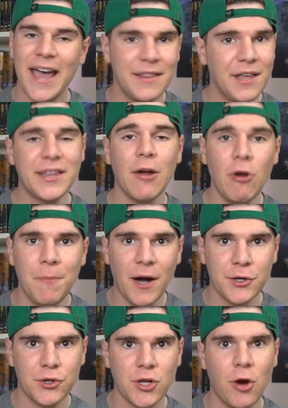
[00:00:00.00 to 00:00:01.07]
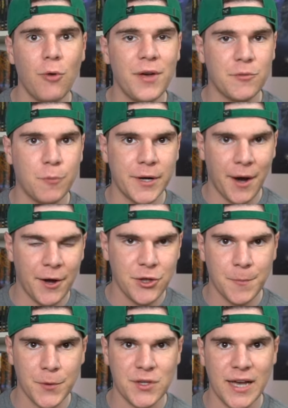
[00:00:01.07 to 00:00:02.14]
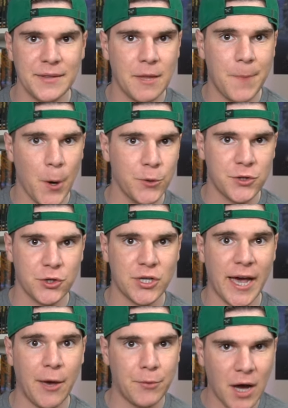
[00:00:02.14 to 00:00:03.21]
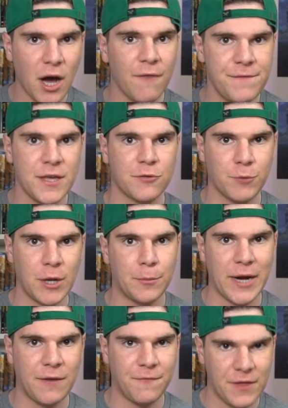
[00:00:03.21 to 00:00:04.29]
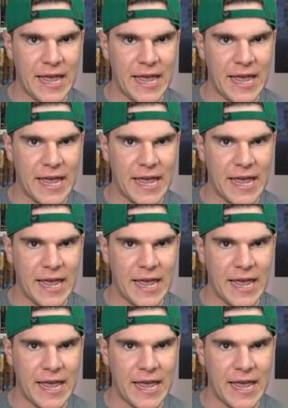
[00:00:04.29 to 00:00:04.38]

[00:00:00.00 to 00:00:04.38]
And this Harry Potter show is 100% the poster child of this rebrand for